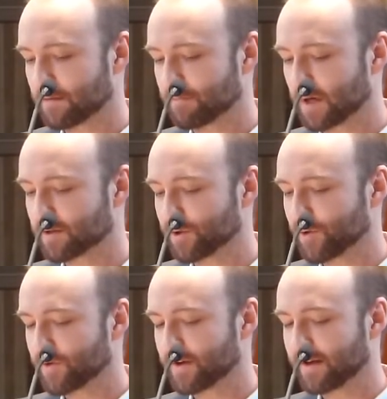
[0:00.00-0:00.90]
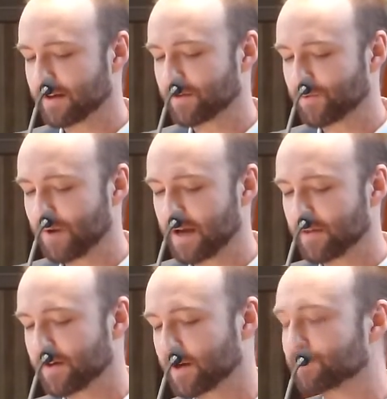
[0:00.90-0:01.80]
Martin Luther King's
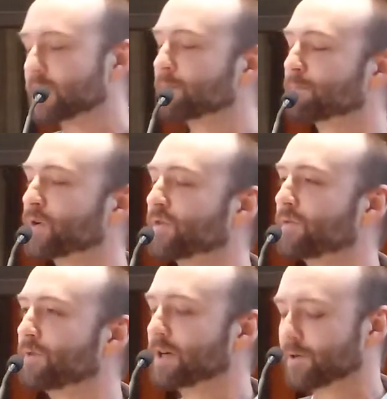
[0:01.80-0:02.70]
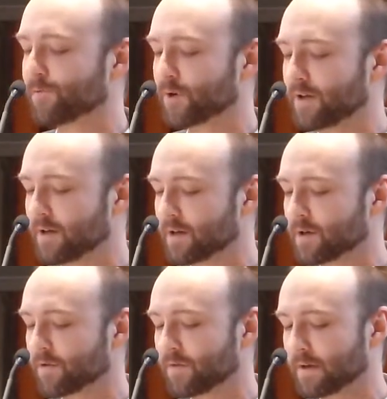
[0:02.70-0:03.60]
faith helped him persevere for
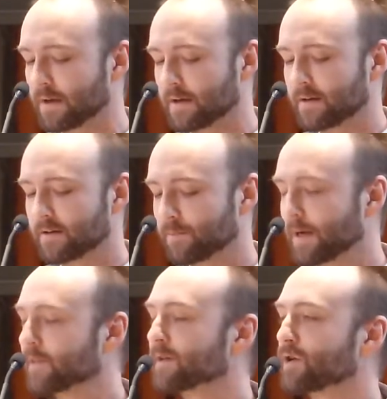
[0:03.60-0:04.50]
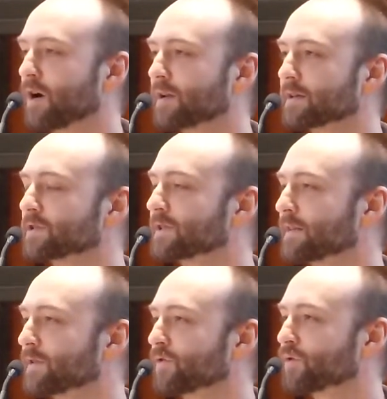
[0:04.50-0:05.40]
years, despite the knowledge
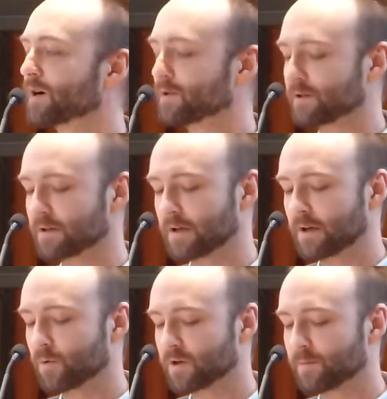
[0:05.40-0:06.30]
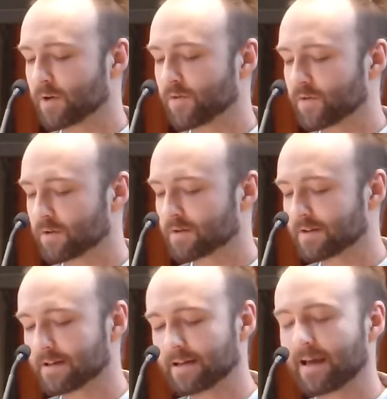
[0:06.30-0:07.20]
that the struggle would almost
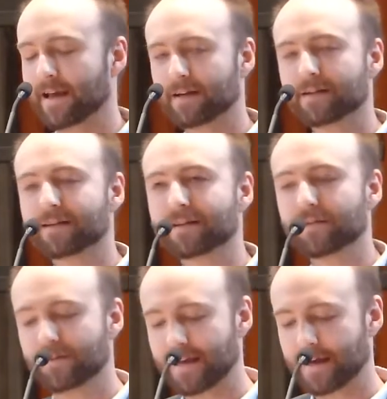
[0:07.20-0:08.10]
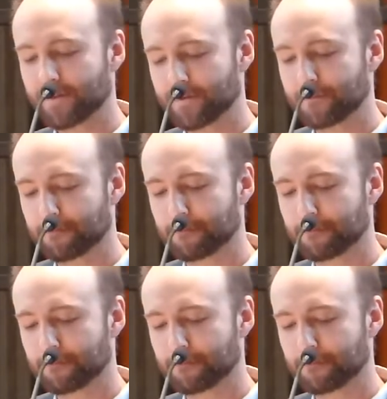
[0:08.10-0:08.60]
certainly end in his death.